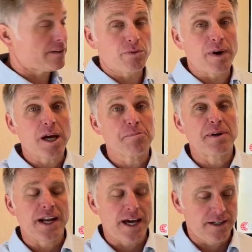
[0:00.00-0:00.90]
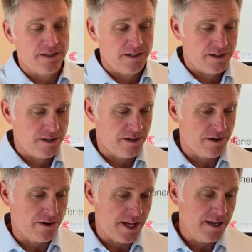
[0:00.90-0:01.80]
to wake up at night to
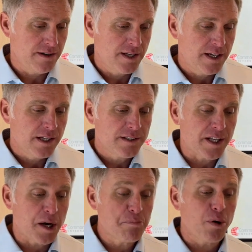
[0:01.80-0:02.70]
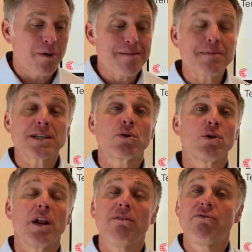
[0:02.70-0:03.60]
urinate. Tener problemas con
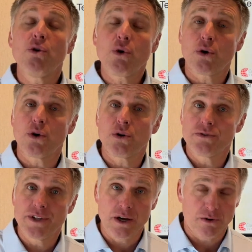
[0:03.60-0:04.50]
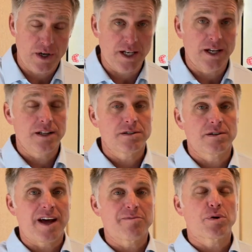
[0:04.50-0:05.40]
el flujo de orina, so to
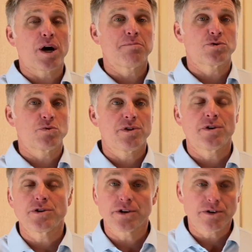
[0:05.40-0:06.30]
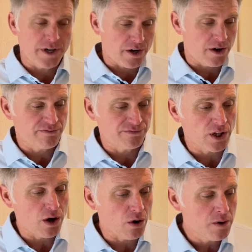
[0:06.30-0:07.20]
have problems with your urinary
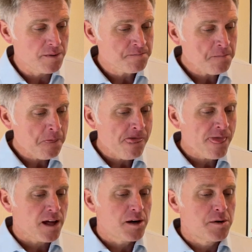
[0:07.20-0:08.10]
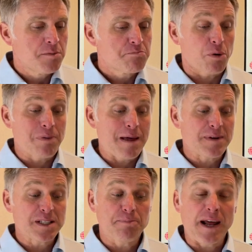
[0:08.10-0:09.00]
flow.
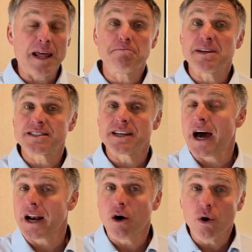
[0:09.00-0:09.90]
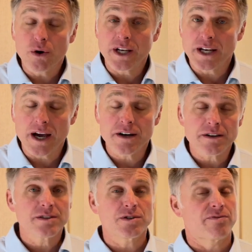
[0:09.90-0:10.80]
Problemas para empezar a orinar,
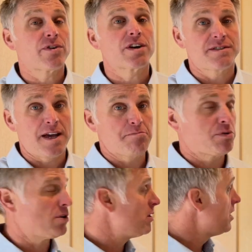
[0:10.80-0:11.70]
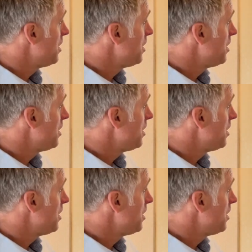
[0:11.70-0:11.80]
so for example,